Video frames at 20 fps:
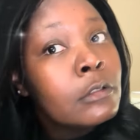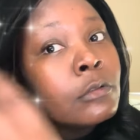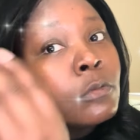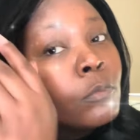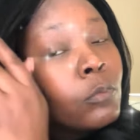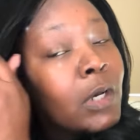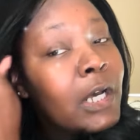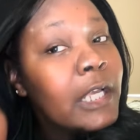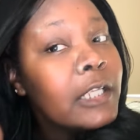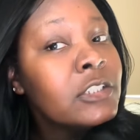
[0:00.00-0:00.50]

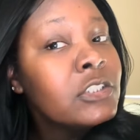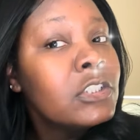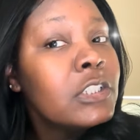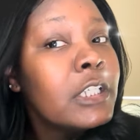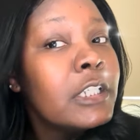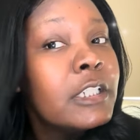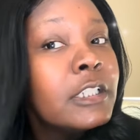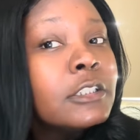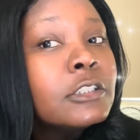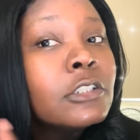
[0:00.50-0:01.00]
why it's
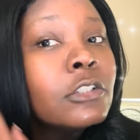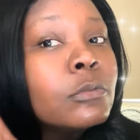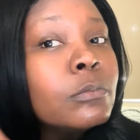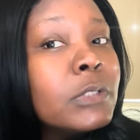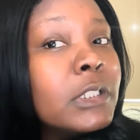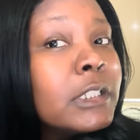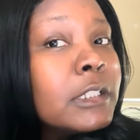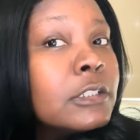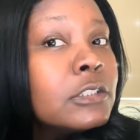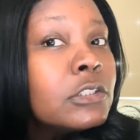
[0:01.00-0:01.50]
shedding so
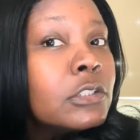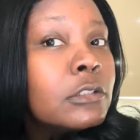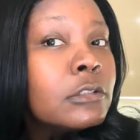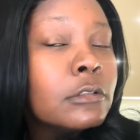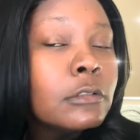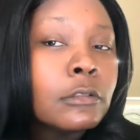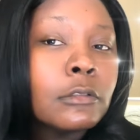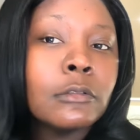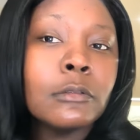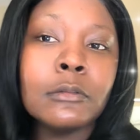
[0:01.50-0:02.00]

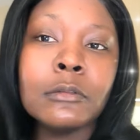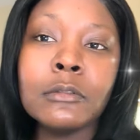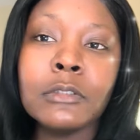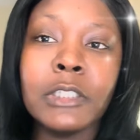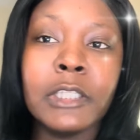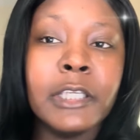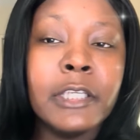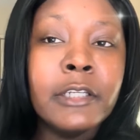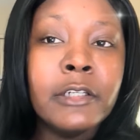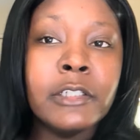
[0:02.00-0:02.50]
much.
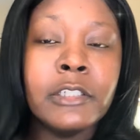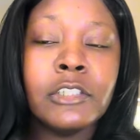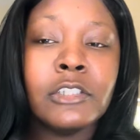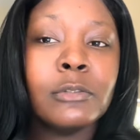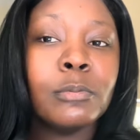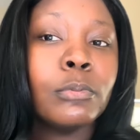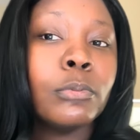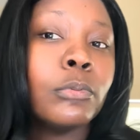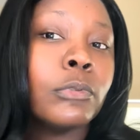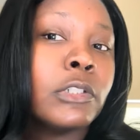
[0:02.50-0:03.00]
The hair
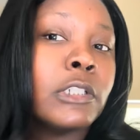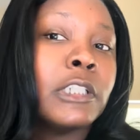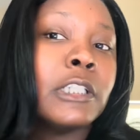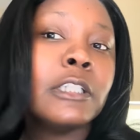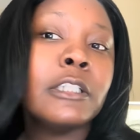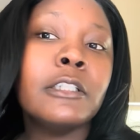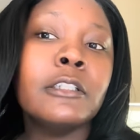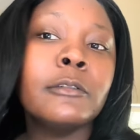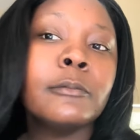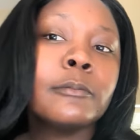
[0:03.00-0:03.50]
is
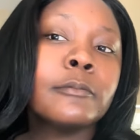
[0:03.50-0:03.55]
pretty.